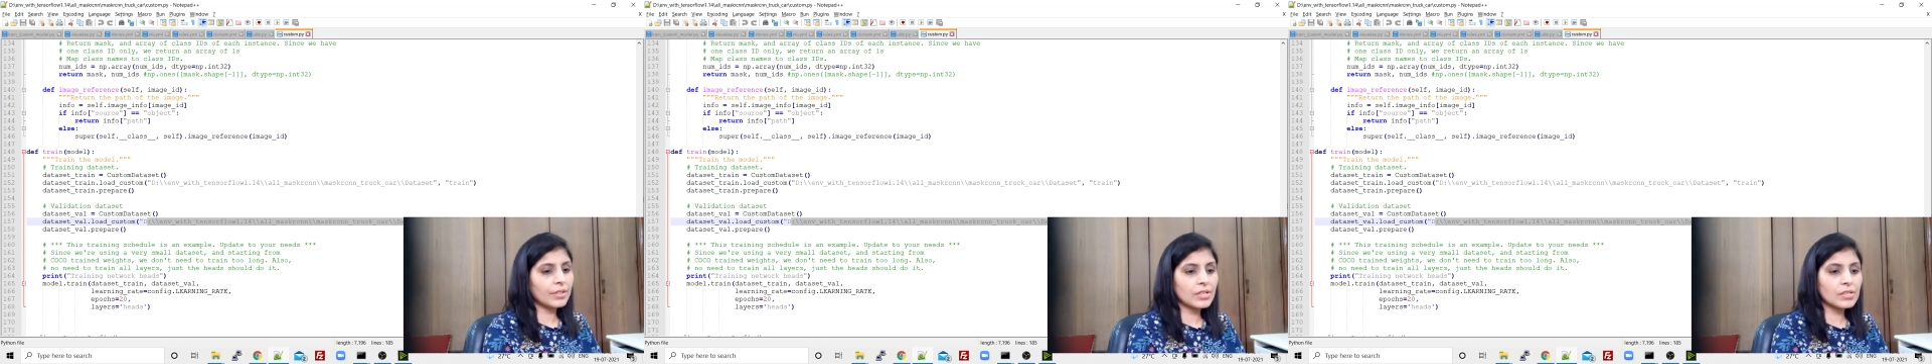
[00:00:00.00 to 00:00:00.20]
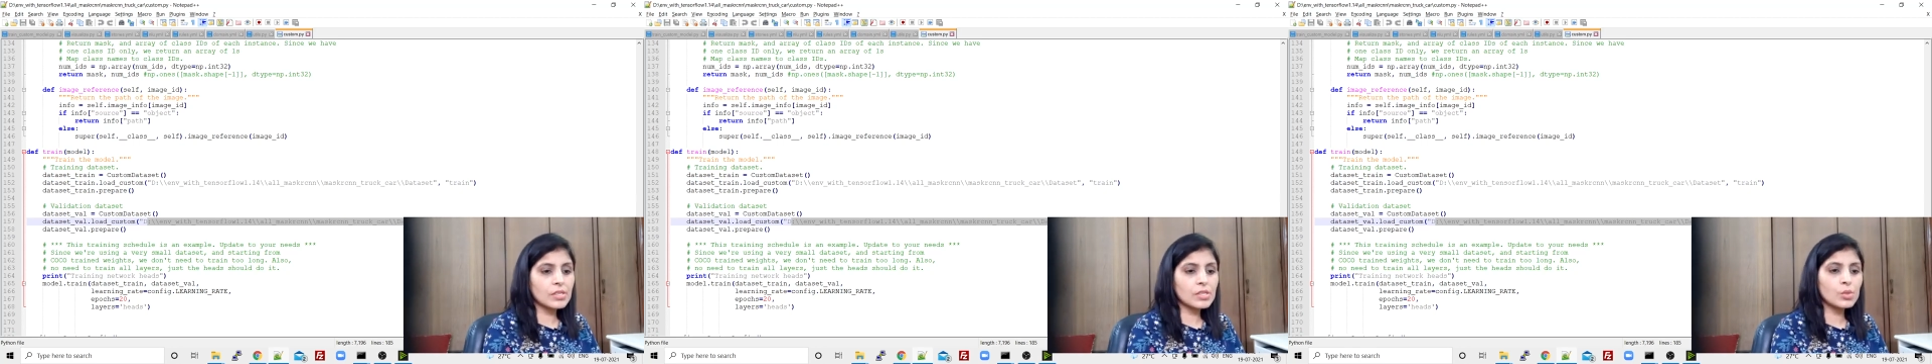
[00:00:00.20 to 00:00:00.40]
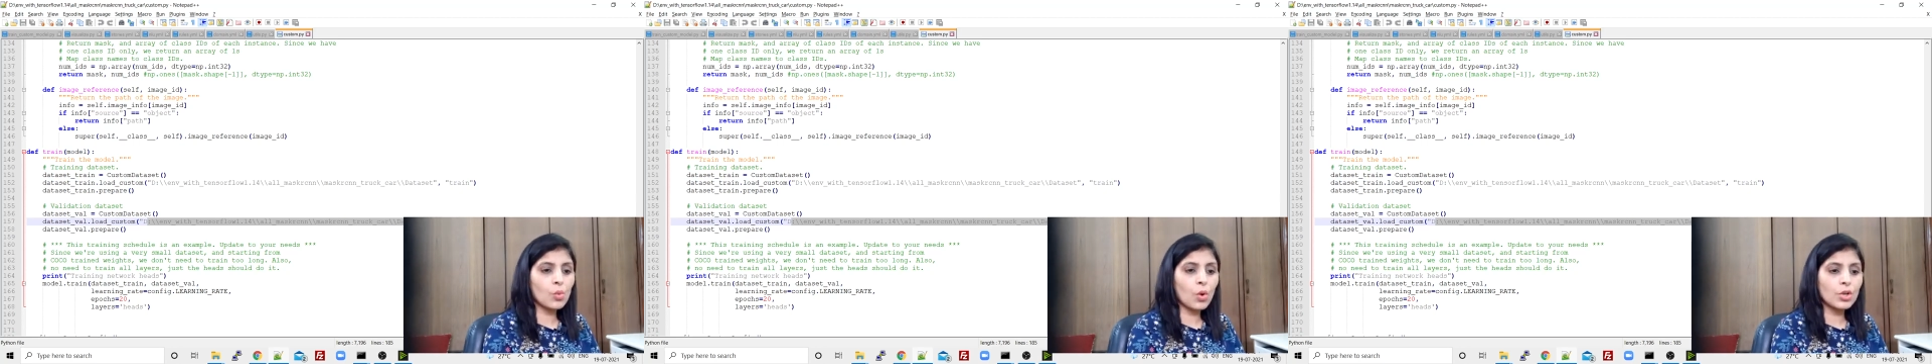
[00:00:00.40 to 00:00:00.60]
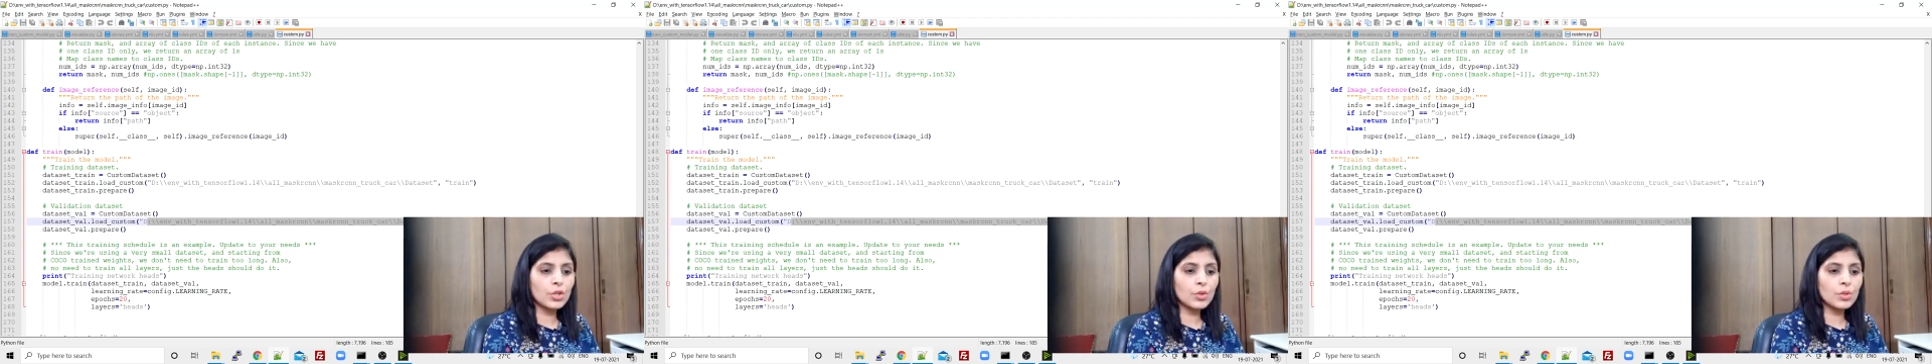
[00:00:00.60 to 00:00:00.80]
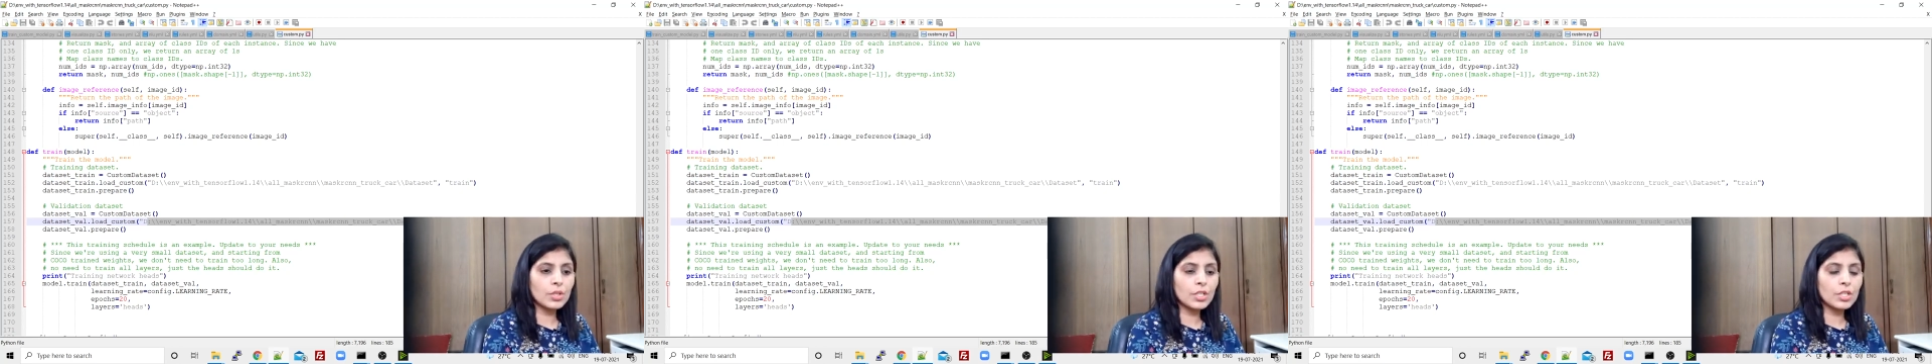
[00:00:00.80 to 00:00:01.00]
This is what
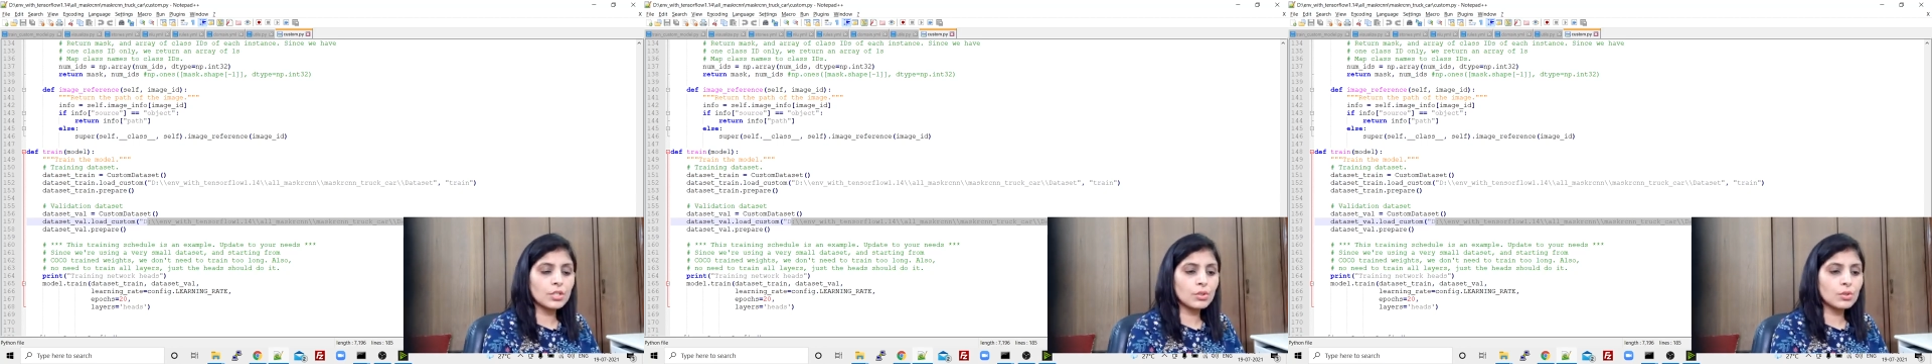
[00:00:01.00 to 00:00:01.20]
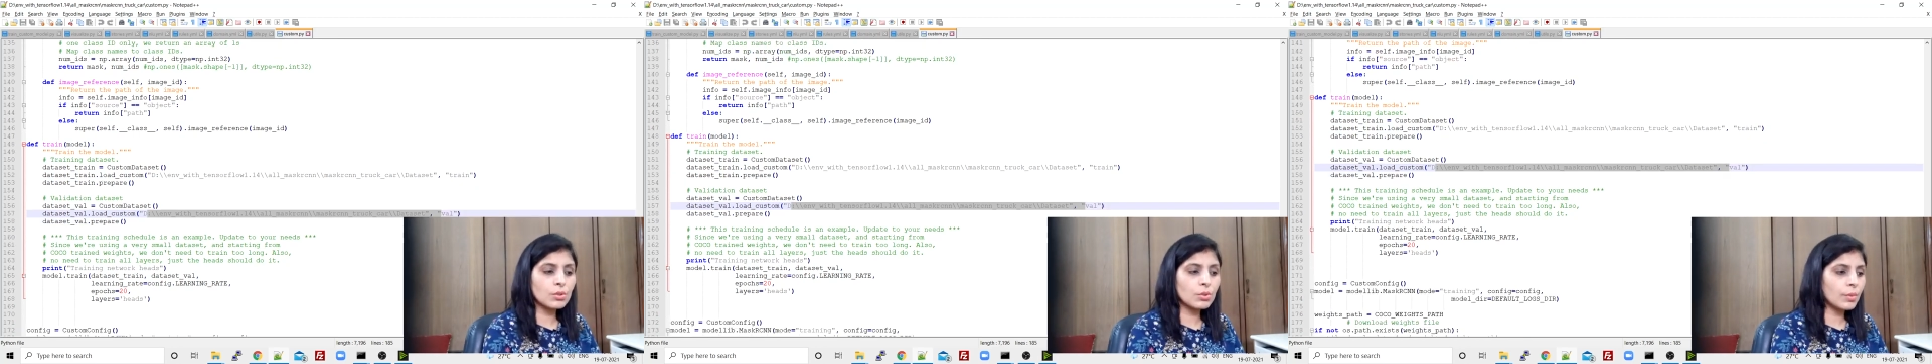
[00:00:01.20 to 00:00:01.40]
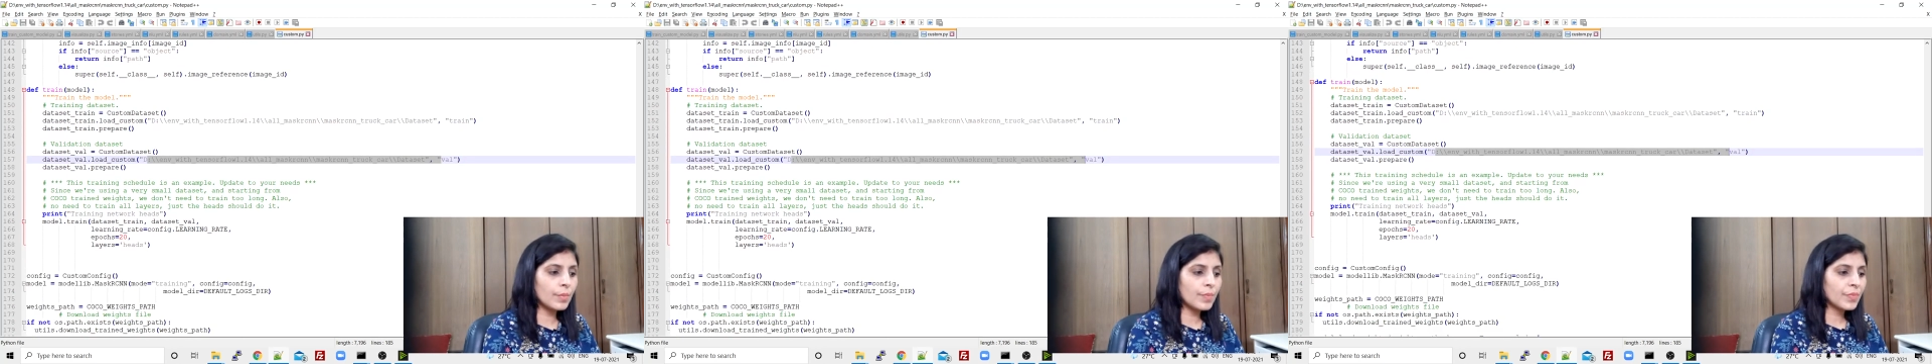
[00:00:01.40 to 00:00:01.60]
you need to do.